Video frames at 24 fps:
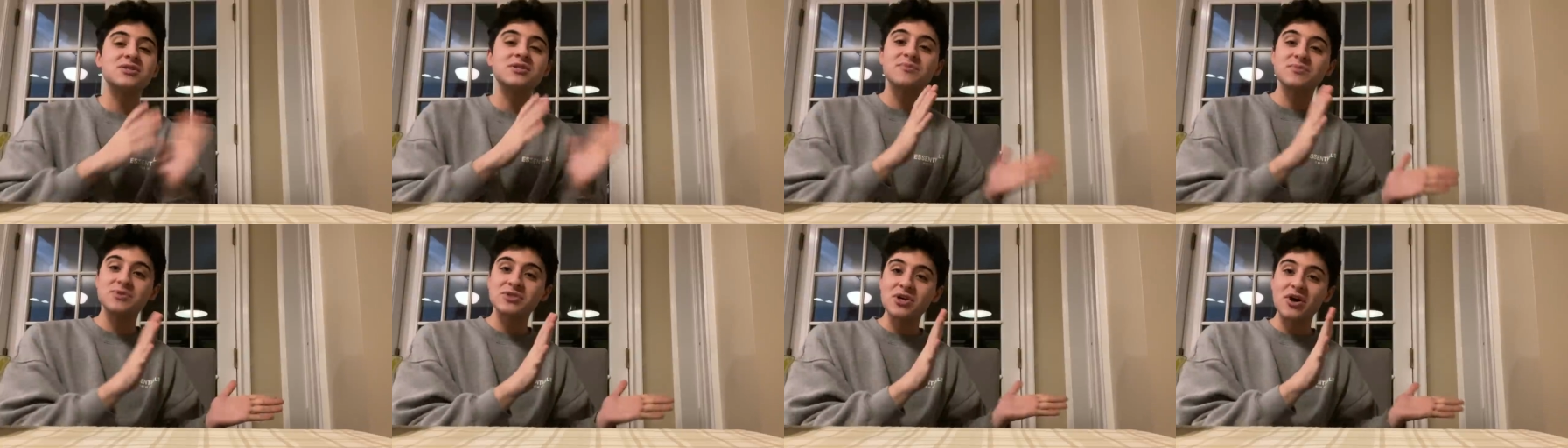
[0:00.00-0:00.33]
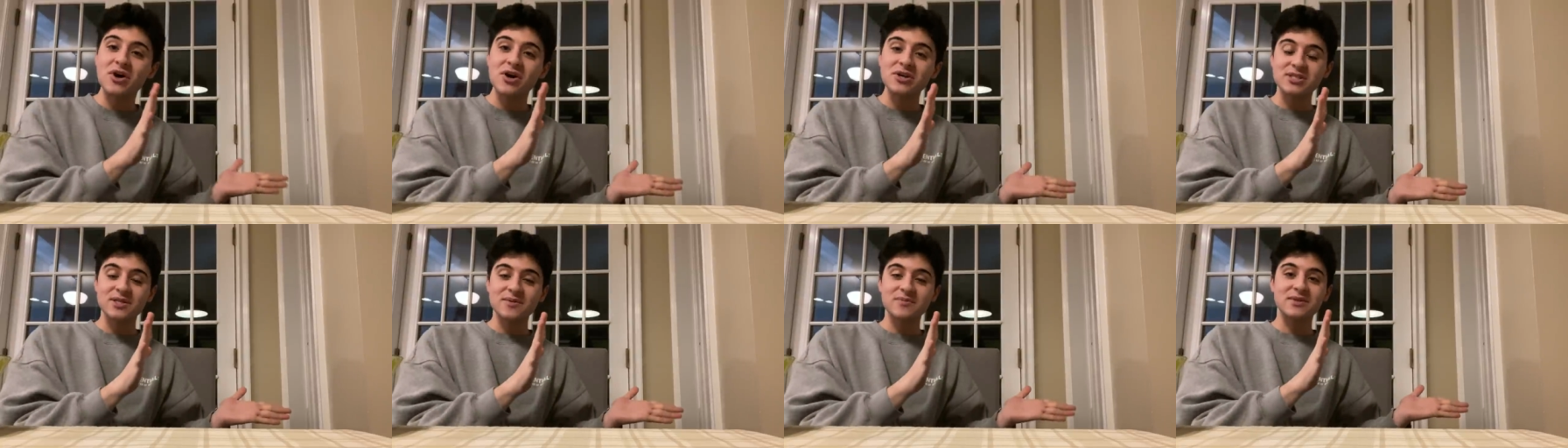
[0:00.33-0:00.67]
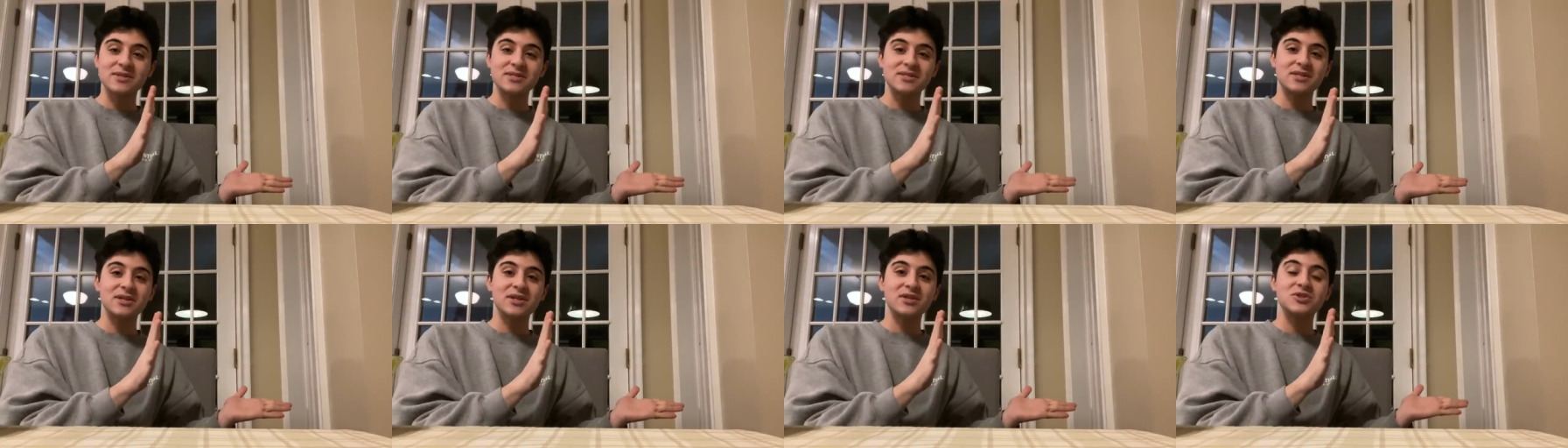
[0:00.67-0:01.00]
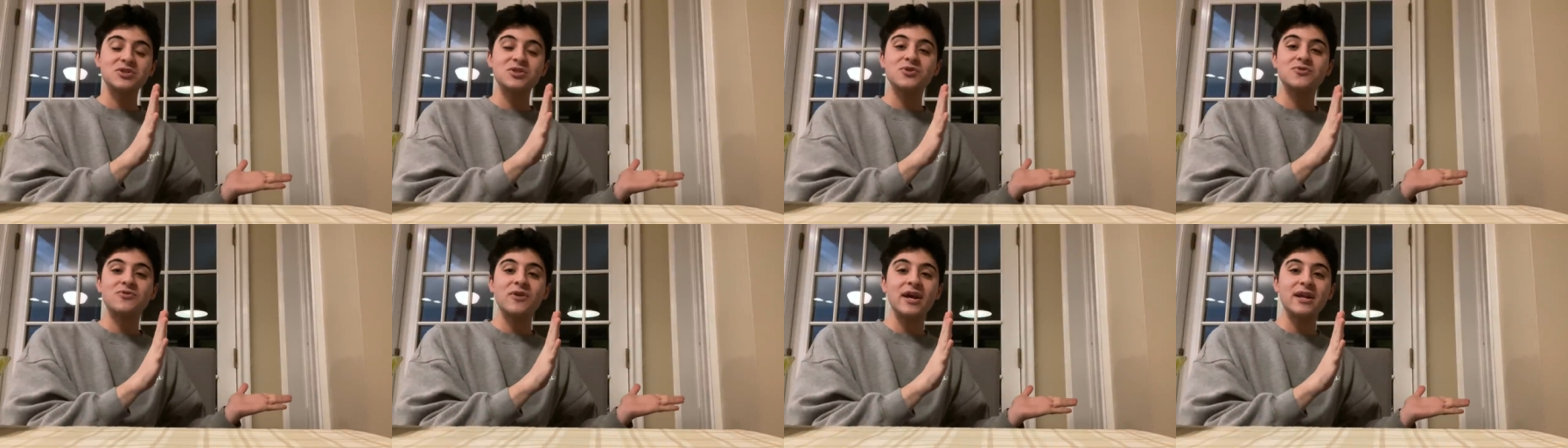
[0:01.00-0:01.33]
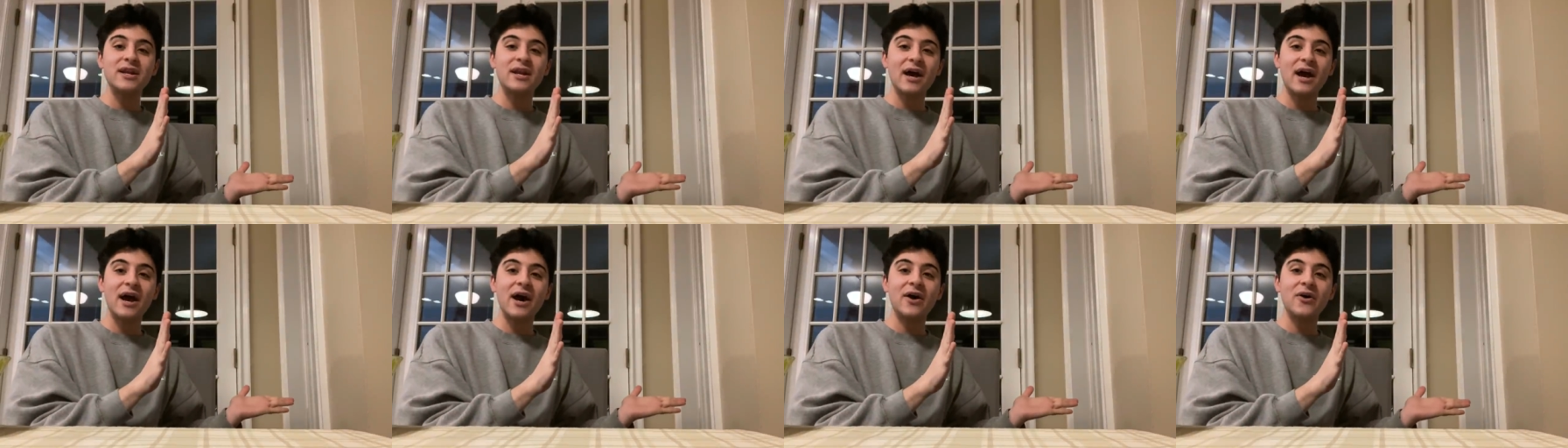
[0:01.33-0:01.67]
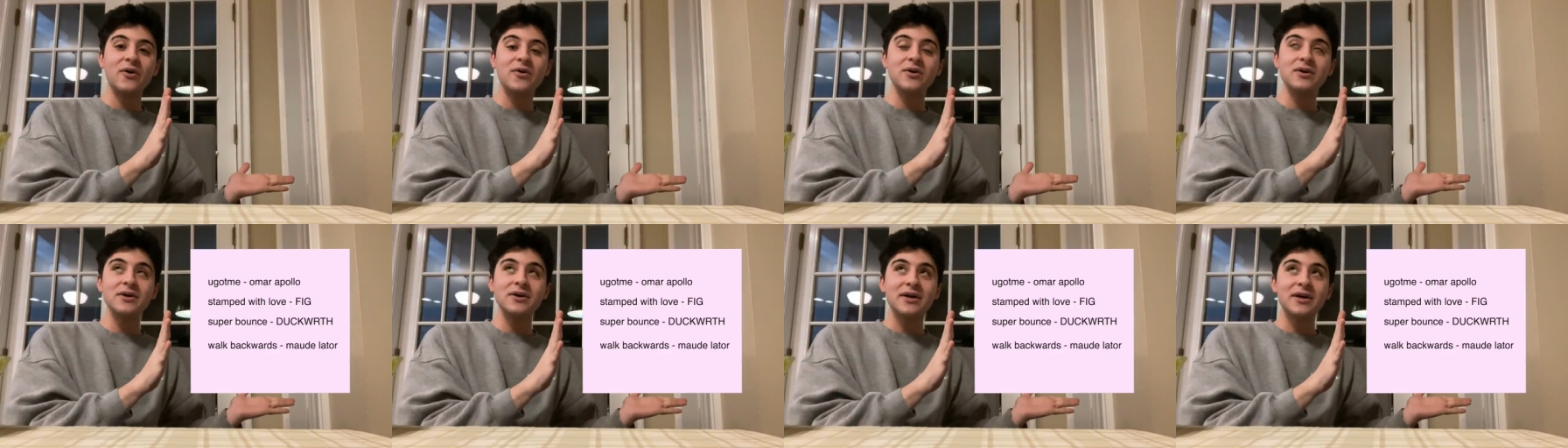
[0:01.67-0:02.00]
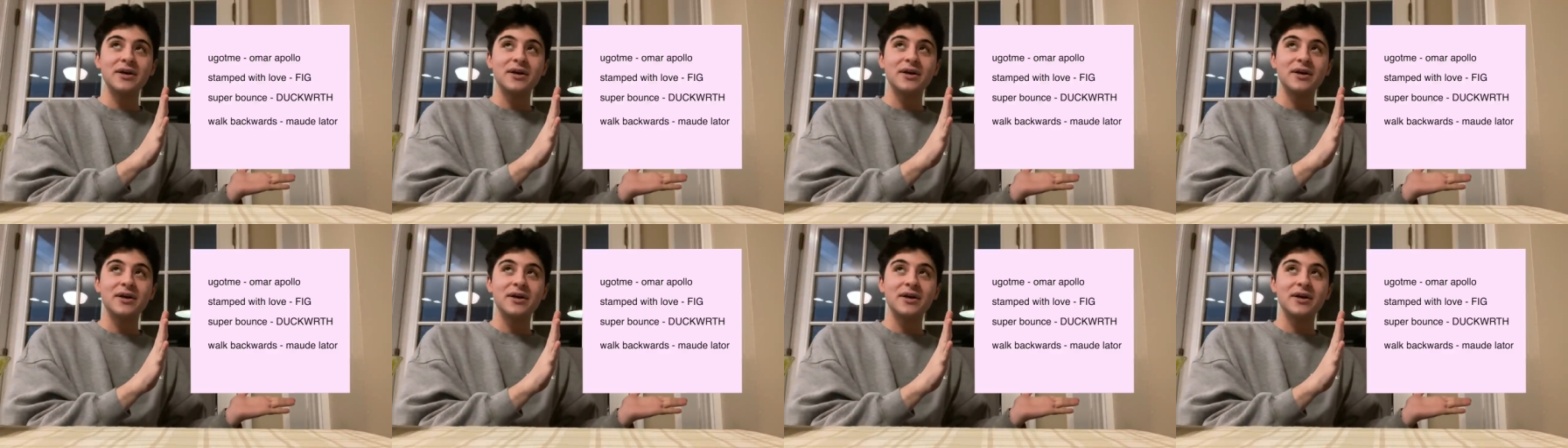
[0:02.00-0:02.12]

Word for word: some songs I'm listening to right now.